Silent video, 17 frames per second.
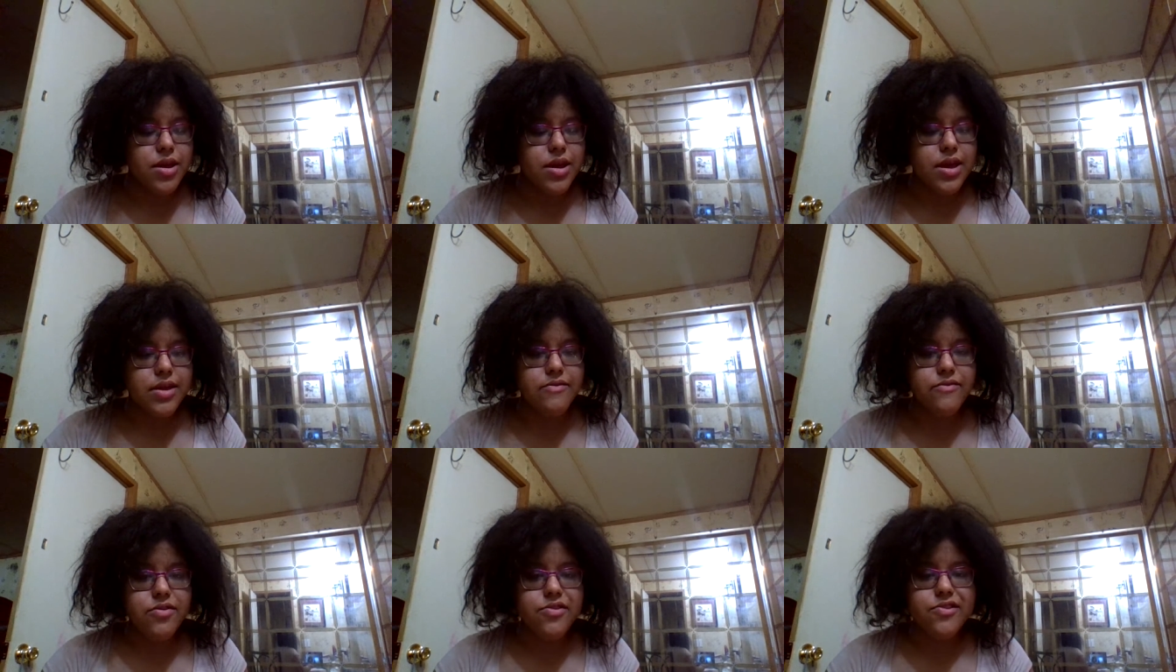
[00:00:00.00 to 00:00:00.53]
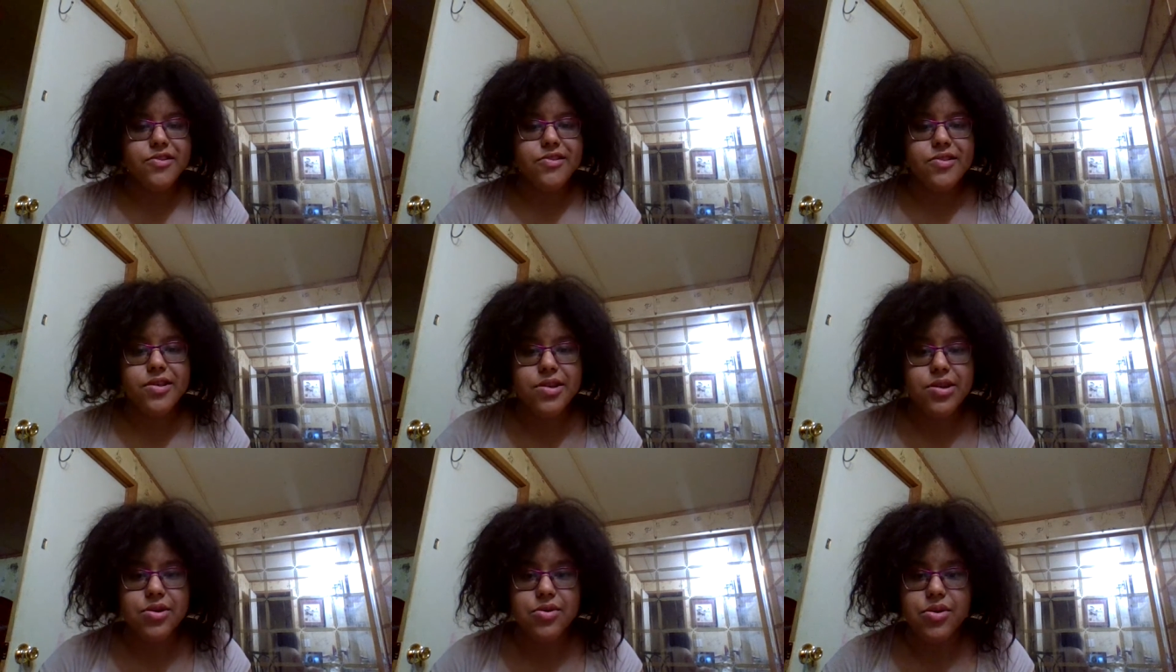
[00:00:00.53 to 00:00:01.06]
Even just
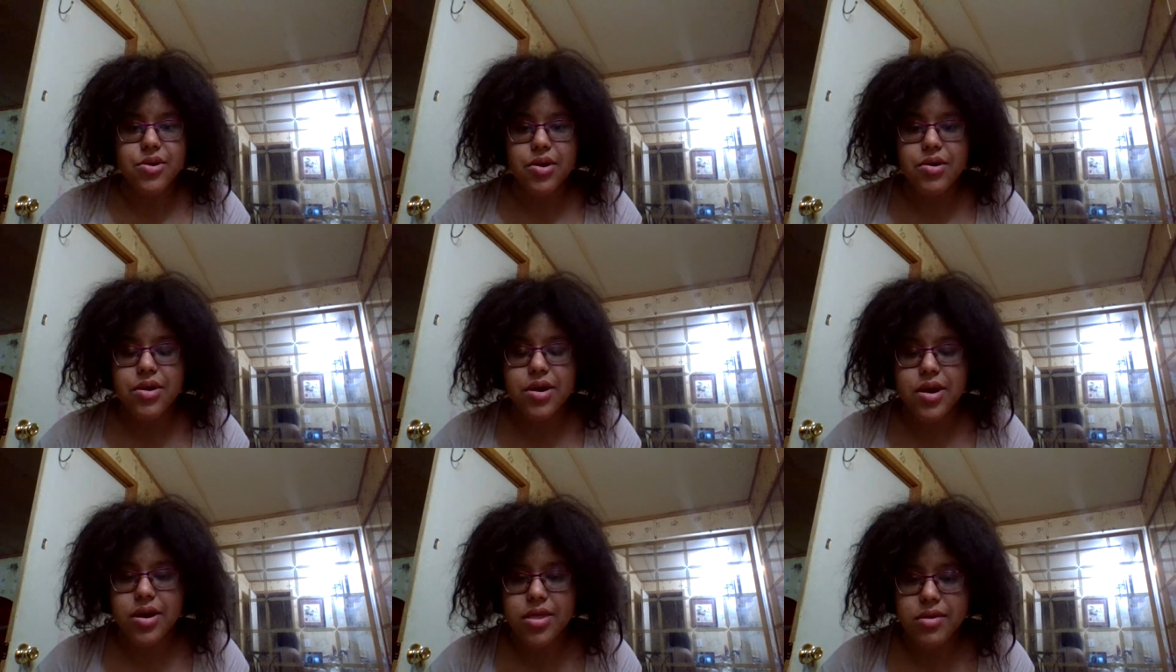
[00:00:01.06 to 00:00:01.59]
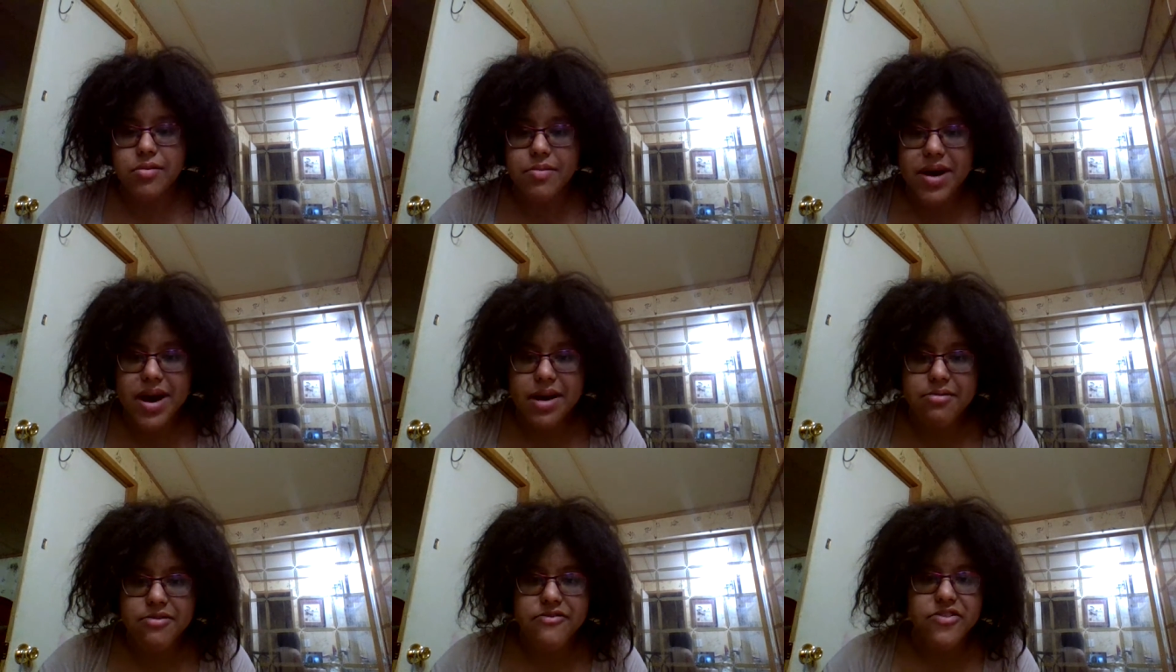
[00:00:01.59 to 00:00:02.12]
you know go to other
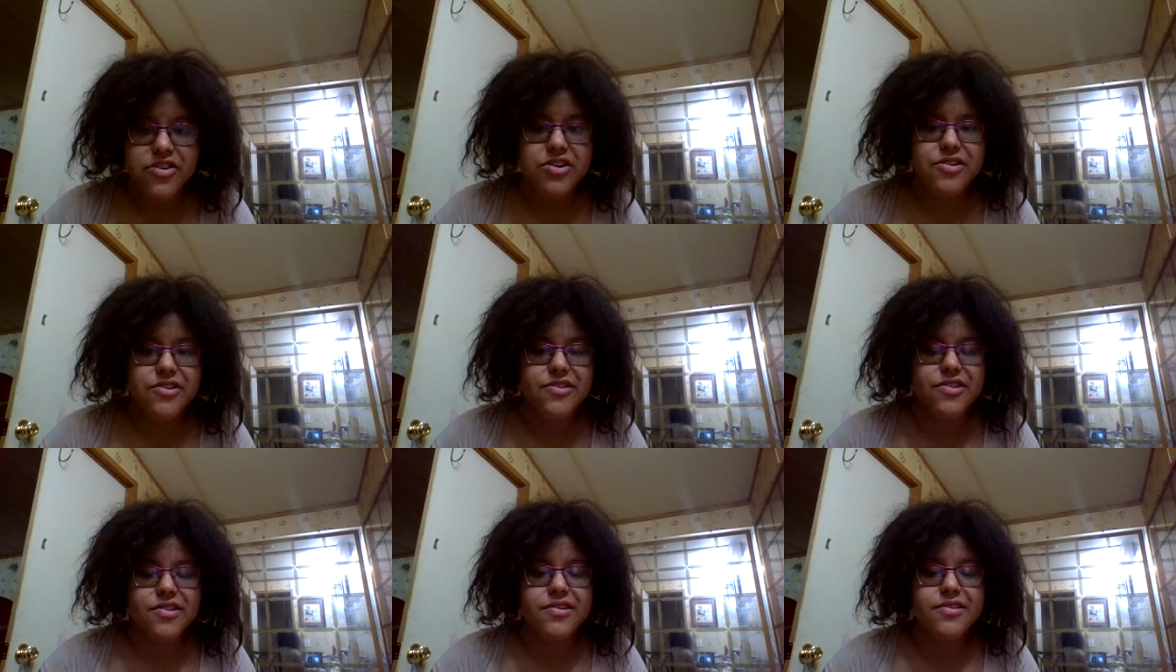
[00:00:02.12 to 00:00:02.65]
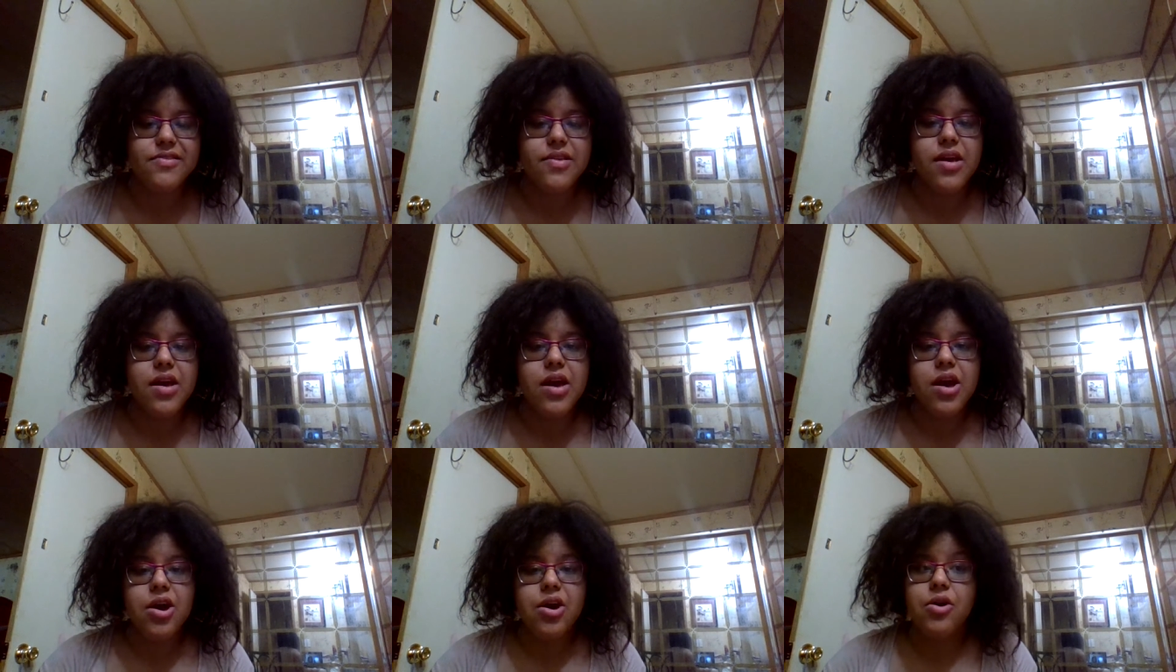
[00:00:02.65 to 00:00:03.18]
Bible verses
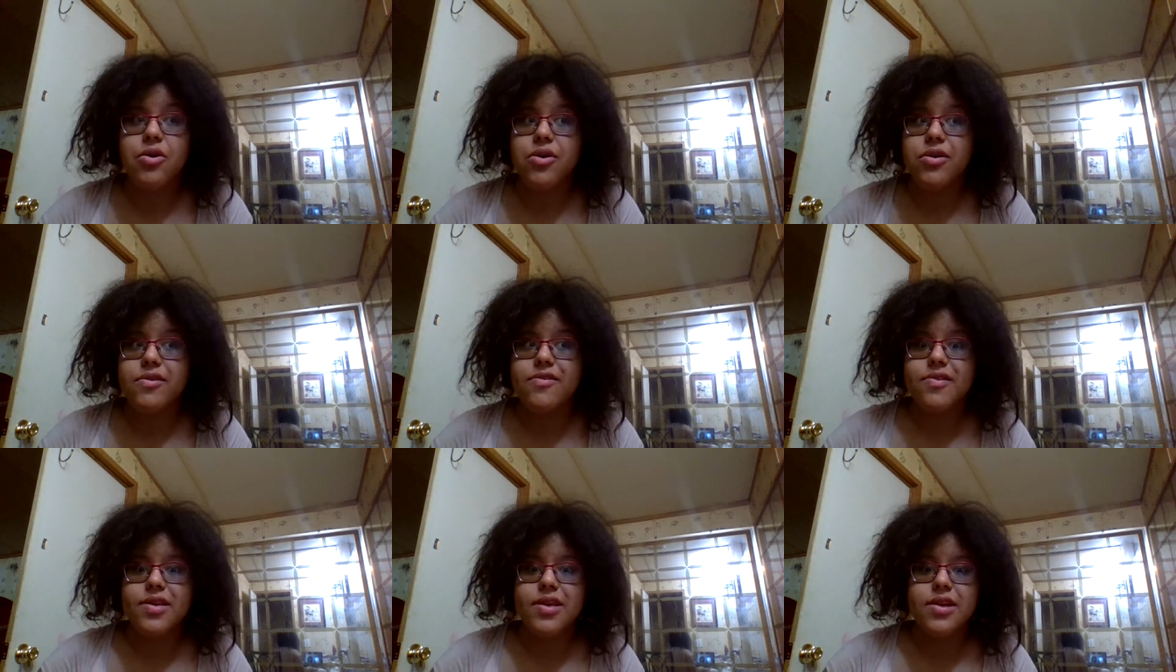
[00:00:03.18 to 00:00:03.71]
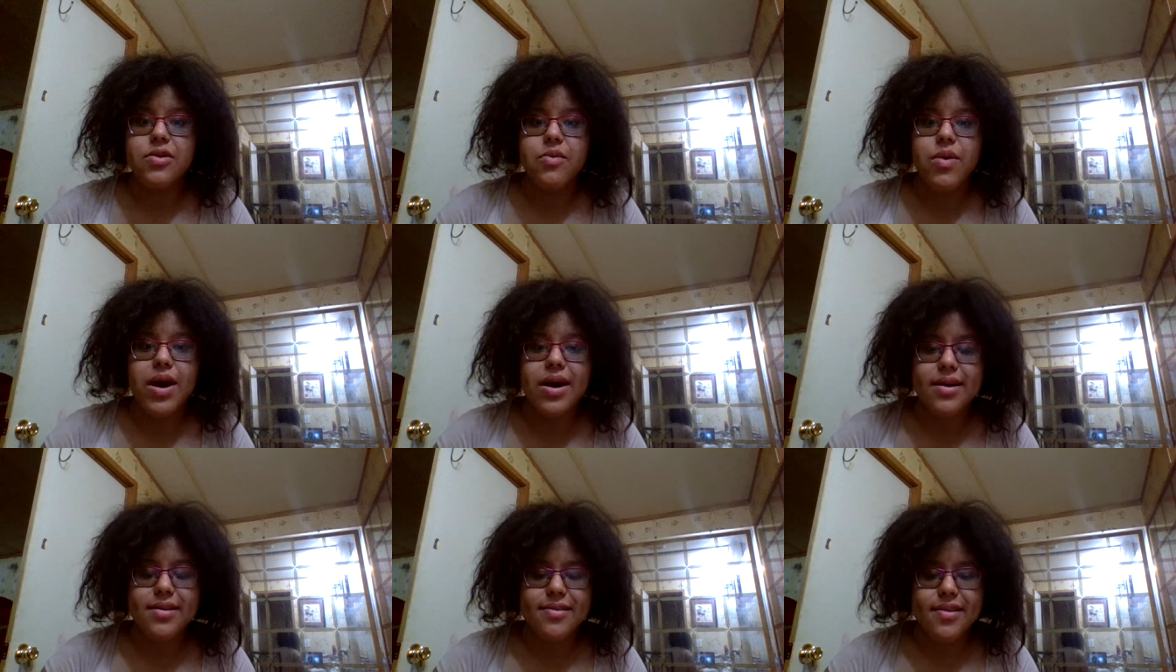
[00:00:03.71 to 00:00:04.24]
or seek
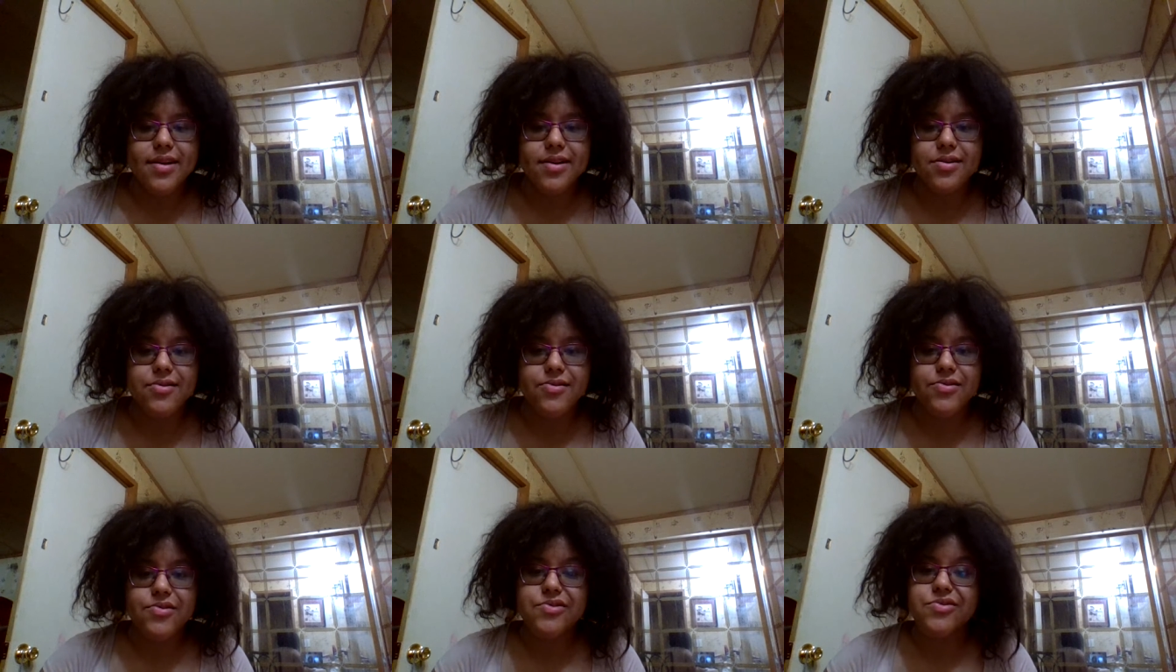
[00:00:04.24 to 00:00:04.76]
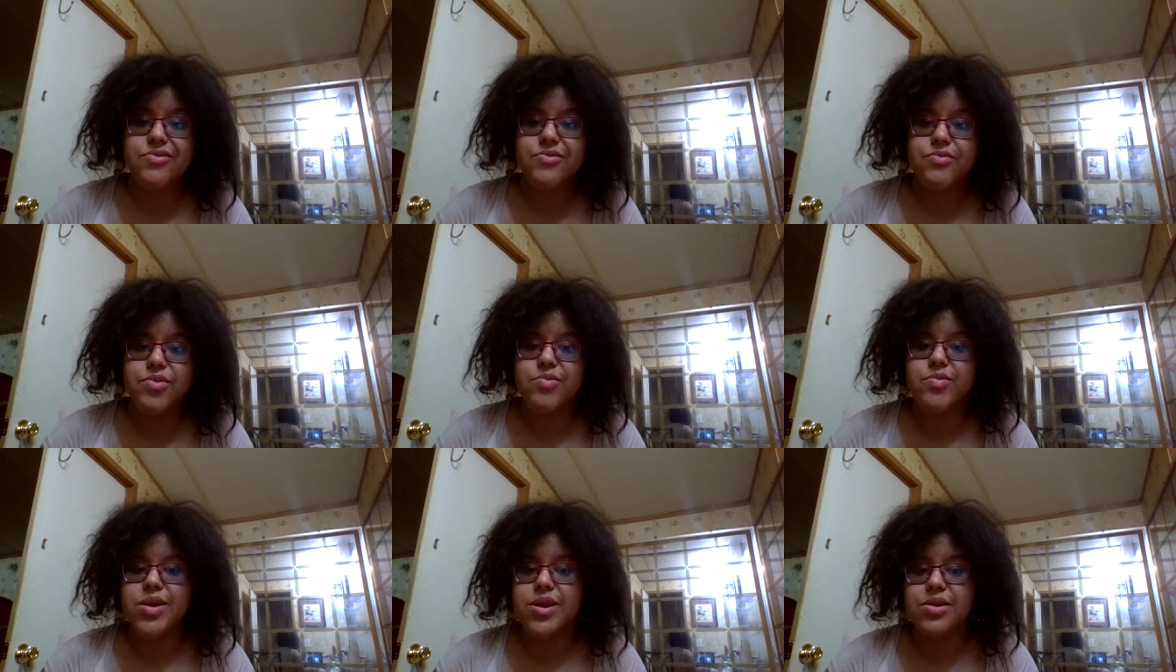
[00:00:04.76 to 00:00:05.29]
wise counsel
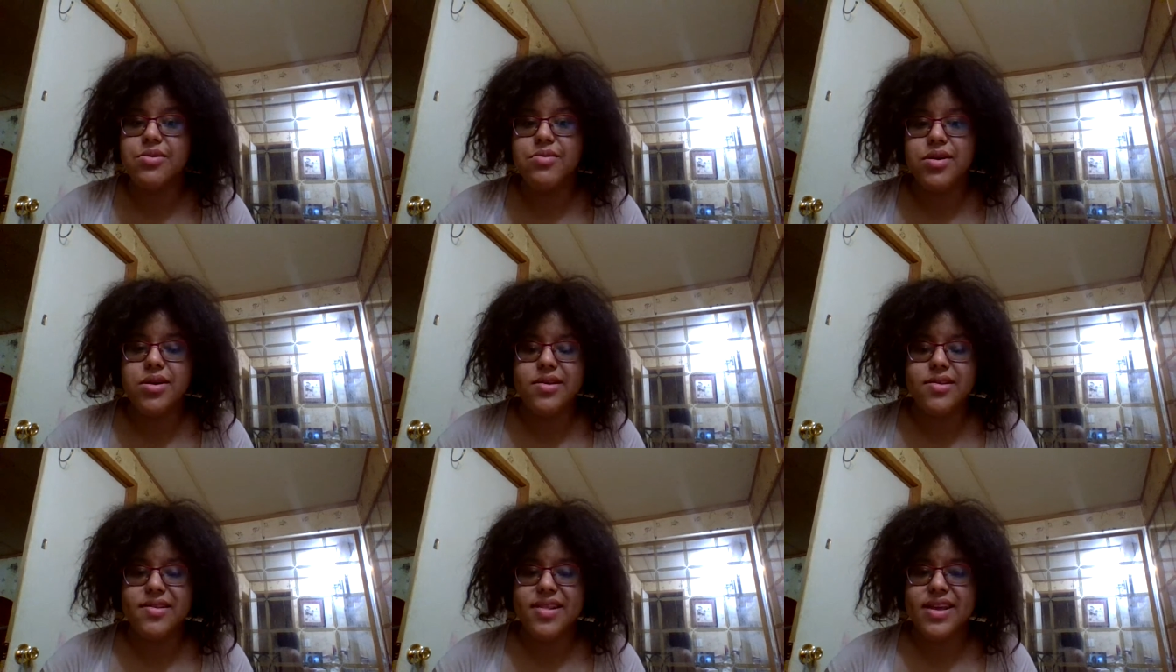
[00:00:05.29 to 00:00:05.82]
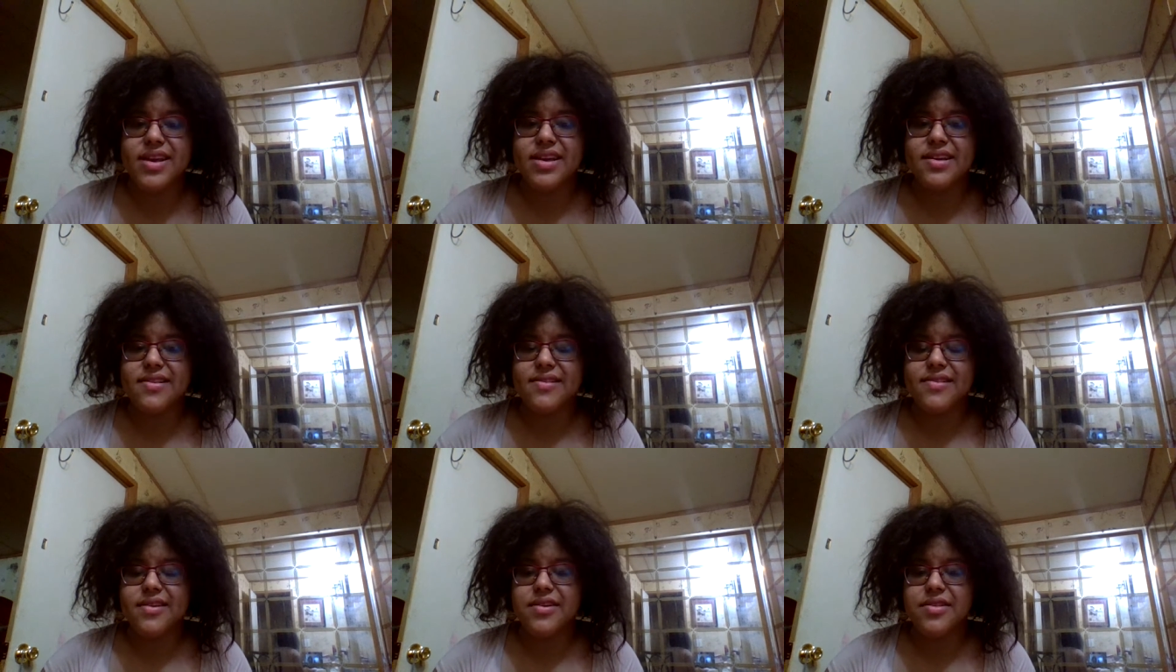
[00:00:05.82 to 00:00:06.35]
when we don't
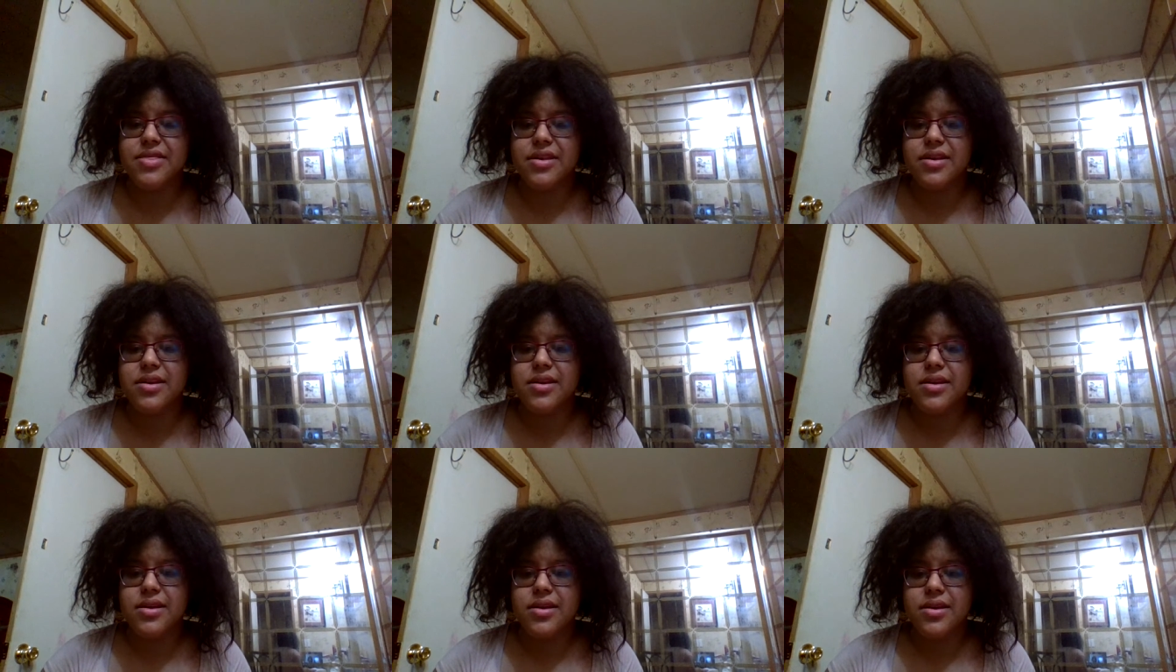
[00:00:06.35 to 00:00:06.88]
understand something